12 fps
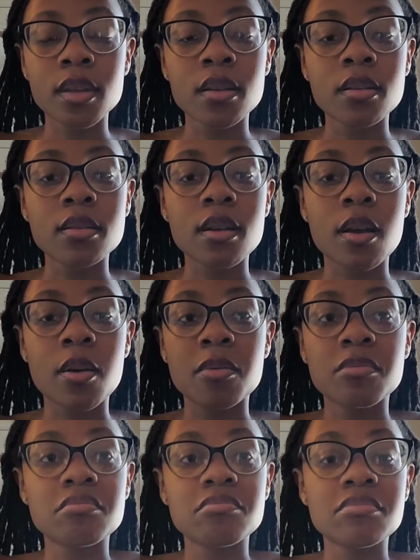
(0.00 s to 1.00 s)
So
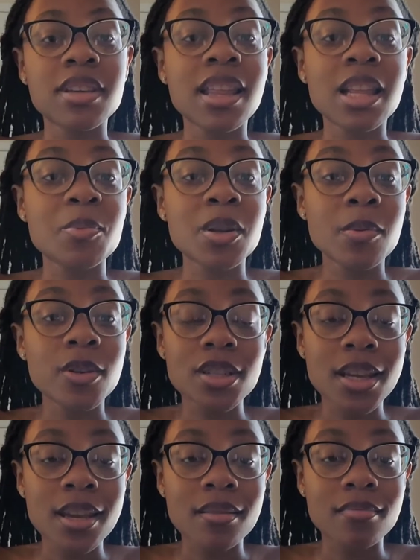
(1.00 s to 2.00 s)
yeah, that's pretty much
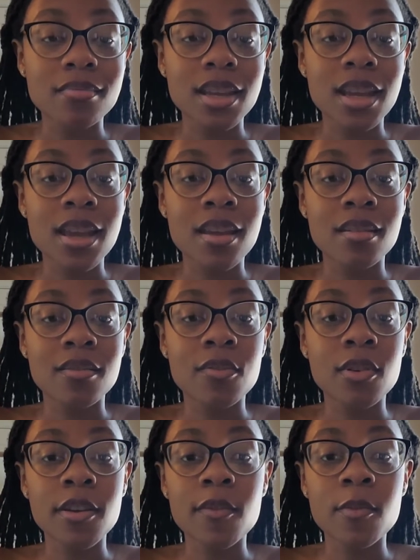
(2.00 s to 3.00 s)
it. And
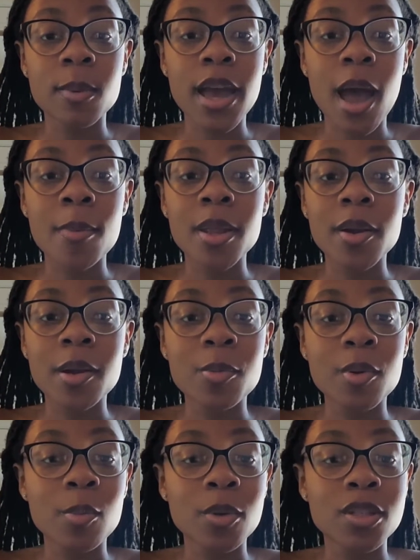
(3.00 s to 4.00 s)
for vocabulary,
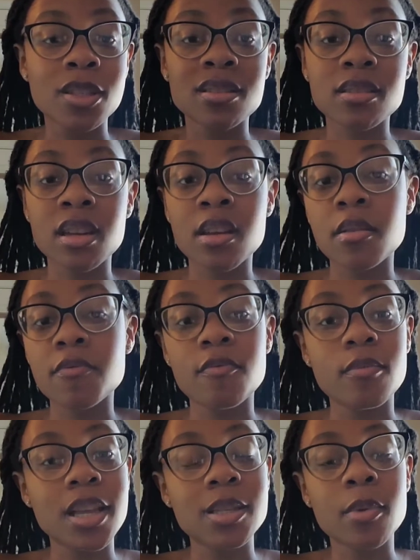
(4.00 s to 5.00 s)
pretty much just study
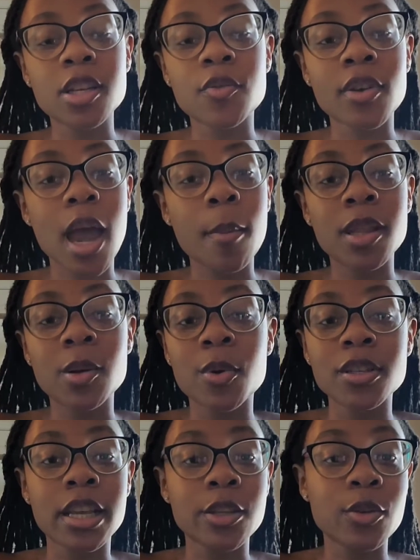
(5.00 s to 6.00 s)
as much vocabulary
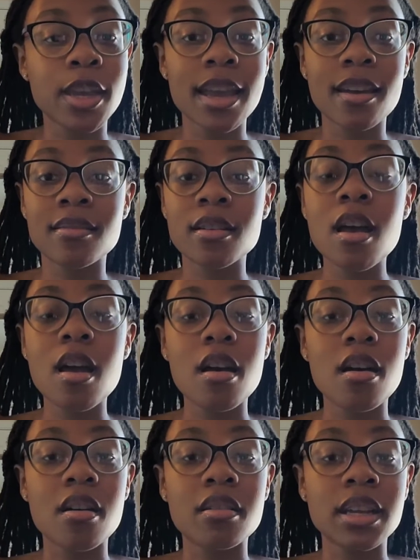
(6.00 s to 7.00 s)
words as you can
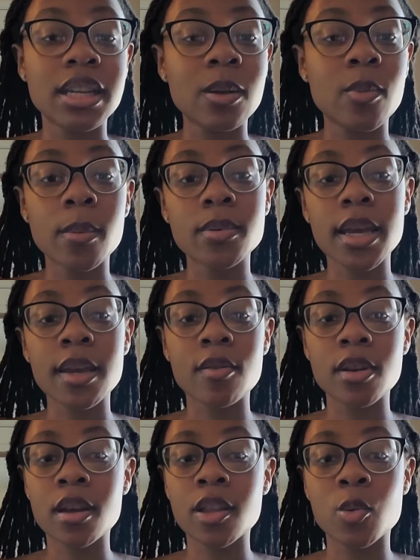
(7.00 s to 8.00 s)
on any website or
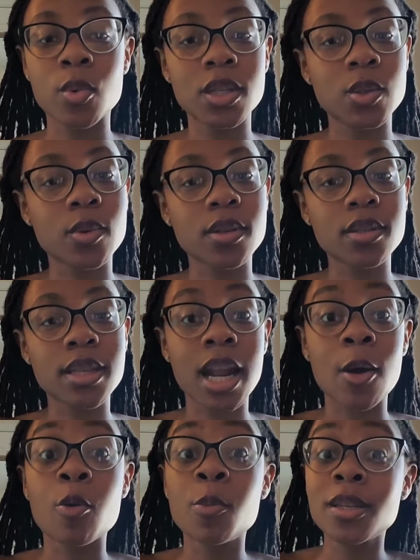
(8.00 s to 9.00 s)
any other resource that I
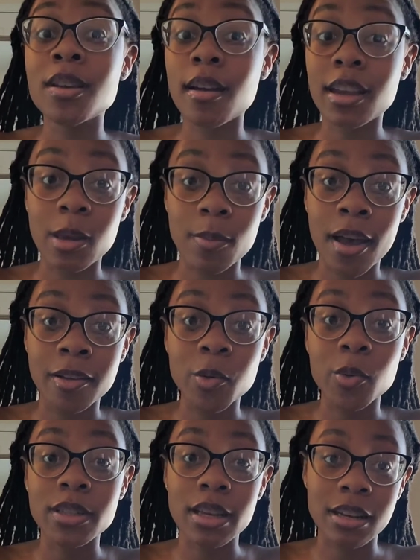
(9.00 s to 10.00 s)
will be talking about
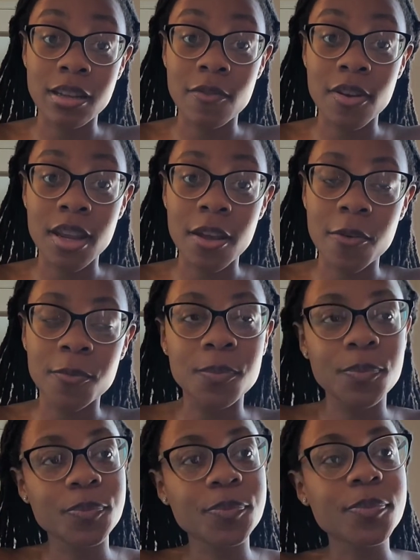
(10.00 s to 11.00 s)
towards the end of the video.
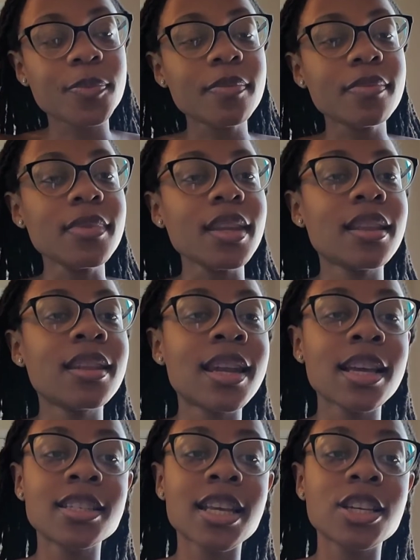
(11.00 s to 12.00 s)
The
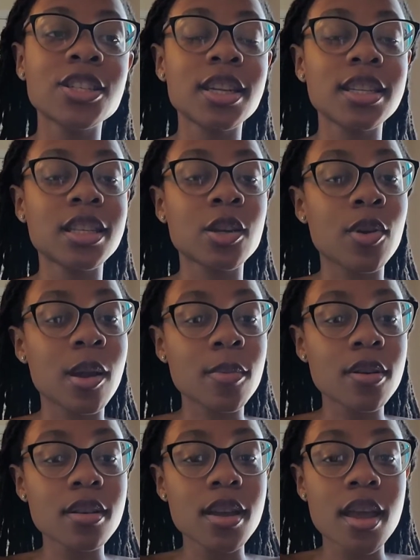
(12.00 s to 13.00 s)
next section is the
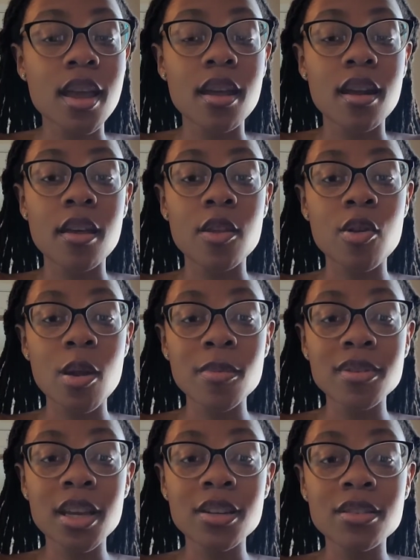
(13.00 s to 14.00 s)
grammar. The grammar
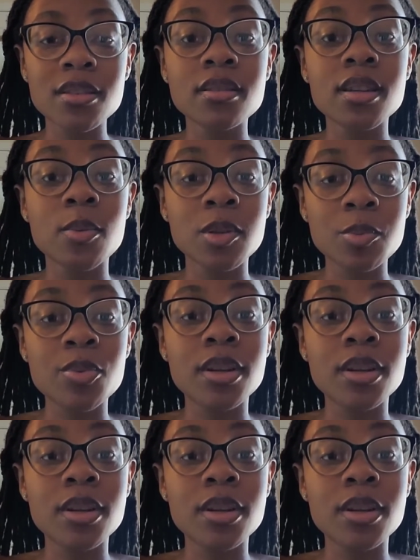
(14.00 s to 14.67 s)
section, it was pretty